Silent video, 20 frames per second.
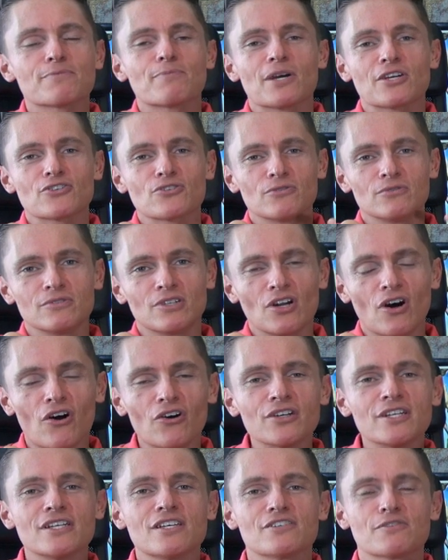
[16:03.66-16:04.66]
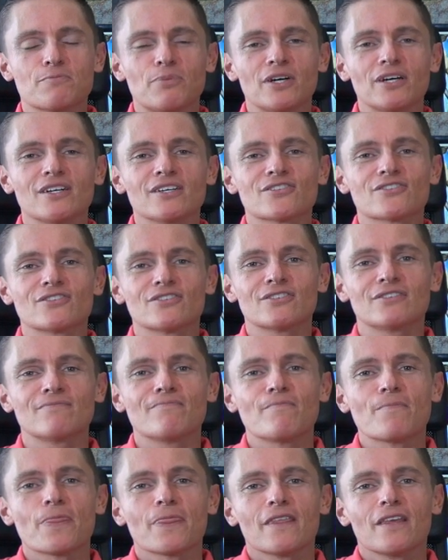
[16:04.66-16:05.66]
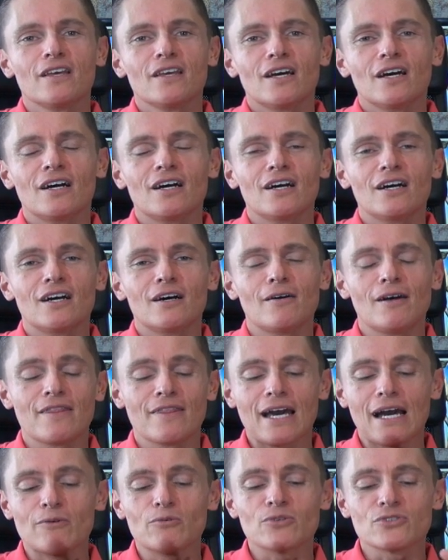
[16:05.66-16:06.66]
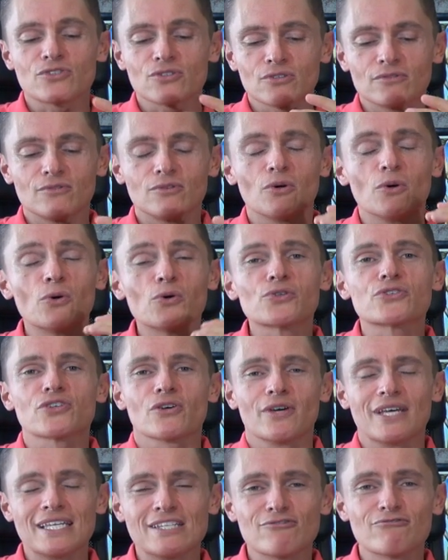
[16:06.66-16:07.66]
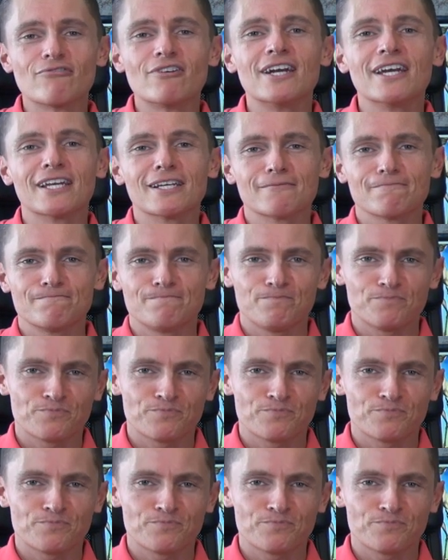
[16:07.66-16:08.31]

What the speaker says: special on his person, and that was also his ring.